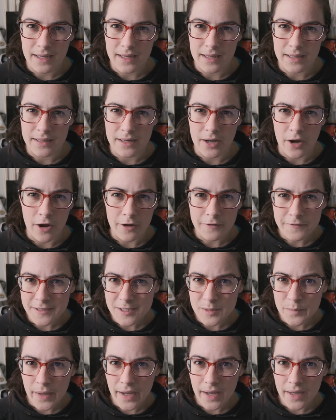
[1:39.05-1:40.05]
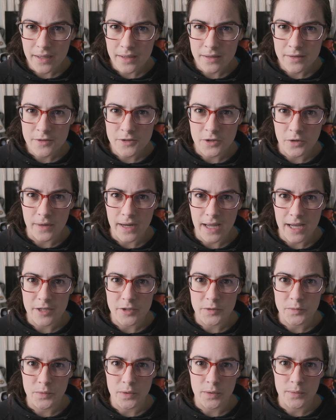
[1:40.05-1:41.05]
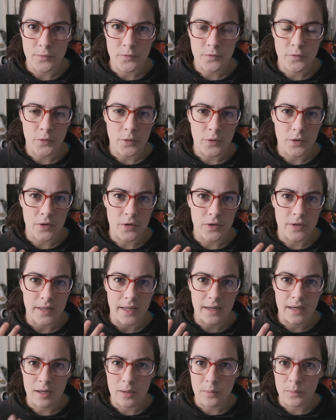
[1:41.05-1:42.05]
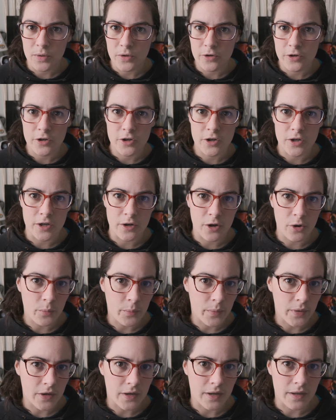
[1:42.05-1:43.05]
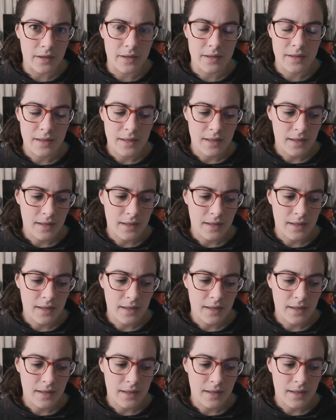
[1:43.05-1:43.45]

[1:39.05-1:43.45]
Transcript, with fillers: an office bag so it has room for like a computer, notebook,